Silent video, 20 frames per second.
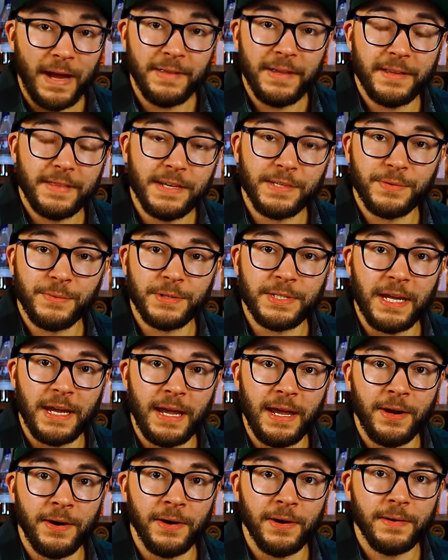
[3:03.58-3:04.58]
I think this was a
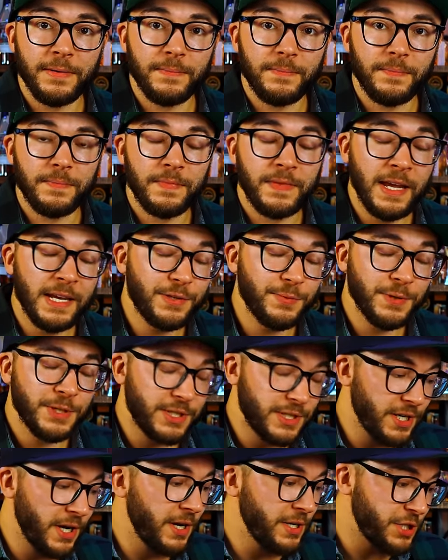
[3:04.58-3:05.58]
hitter. This was
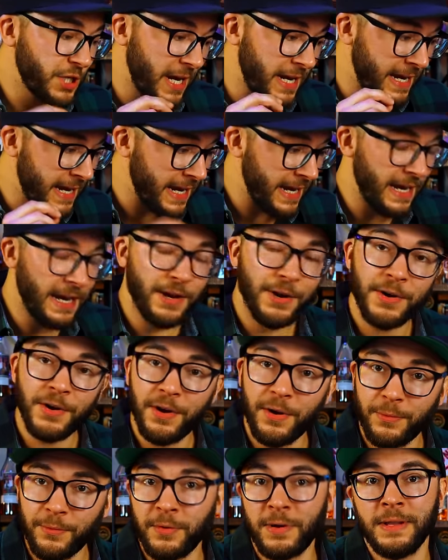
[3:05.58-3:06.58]
such a
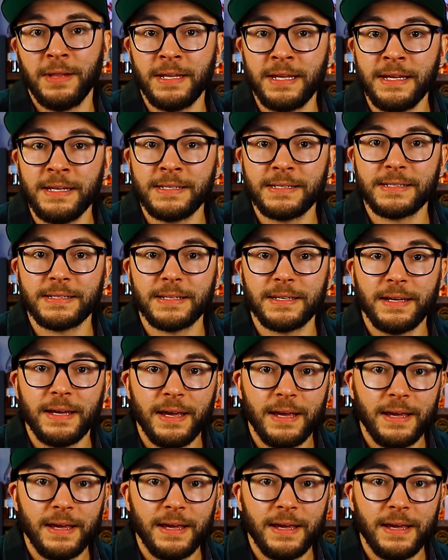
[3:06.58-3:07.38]
hitter release.